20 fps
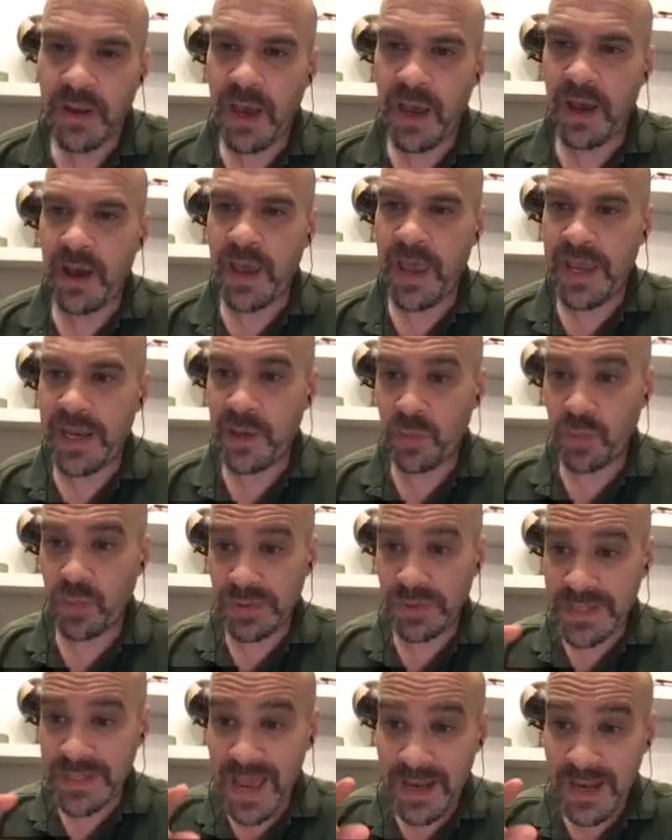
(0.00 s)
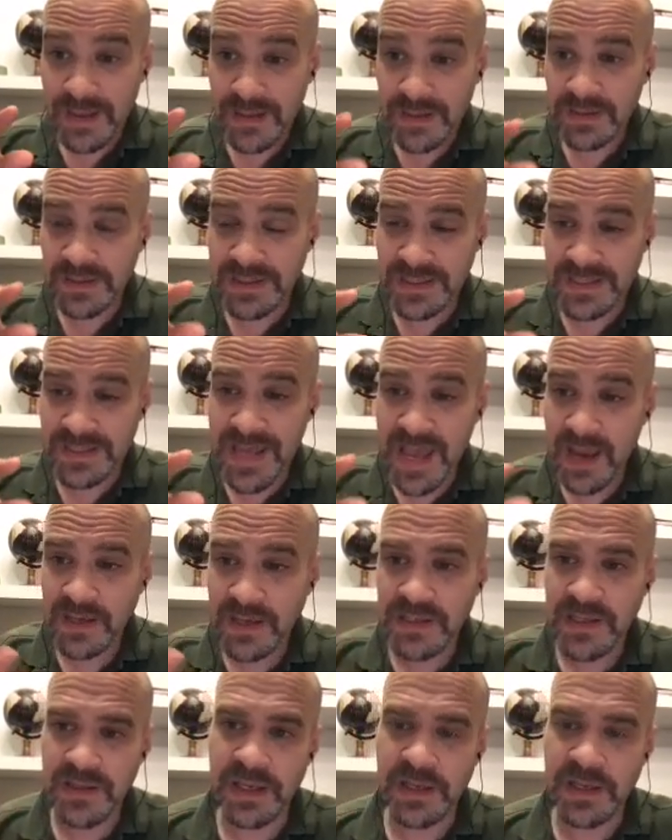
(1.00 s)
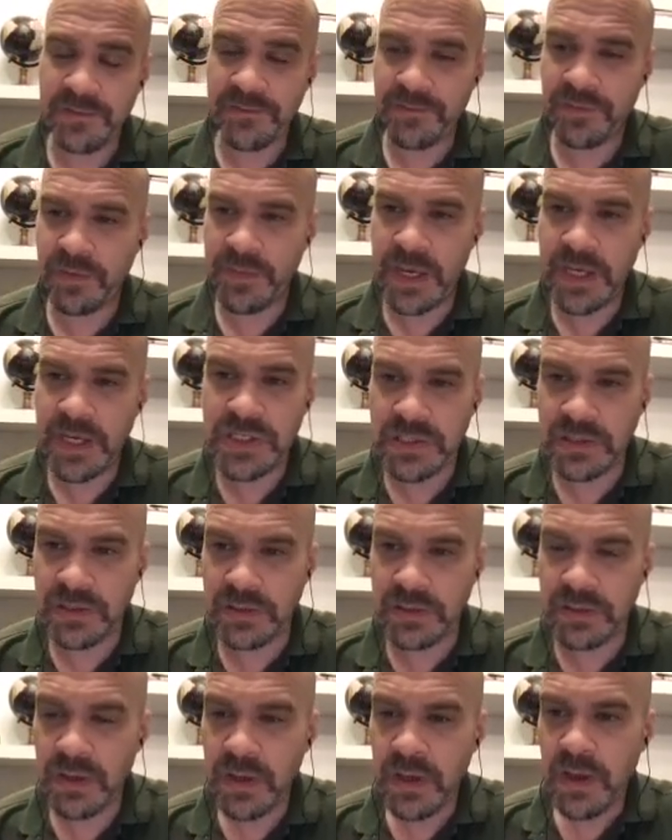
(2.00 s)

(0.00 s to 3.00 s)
And it will detect the inflammation,